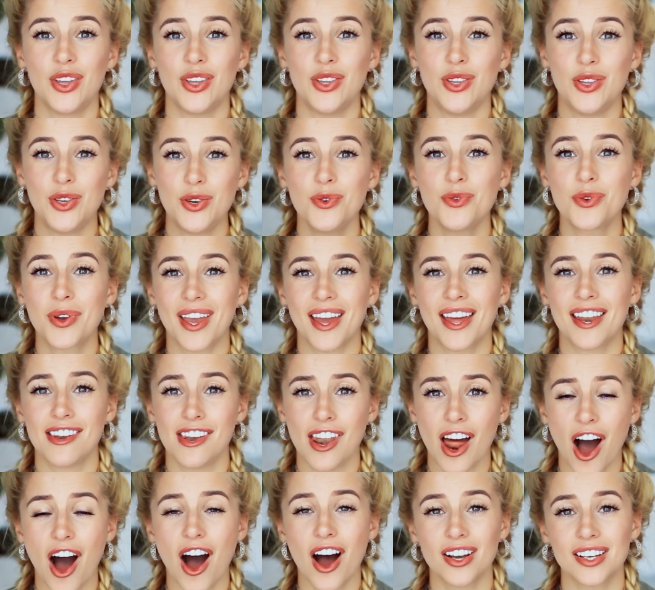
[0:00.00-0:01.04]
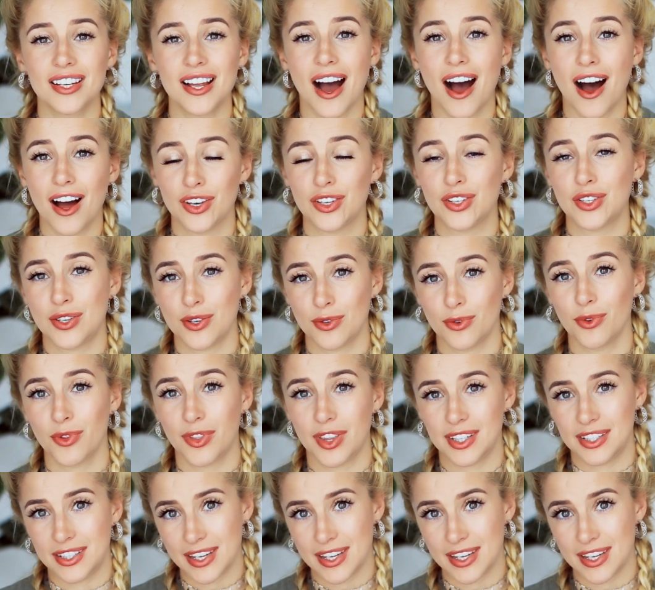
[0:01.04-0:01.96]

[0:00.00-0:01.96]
you cannot undo the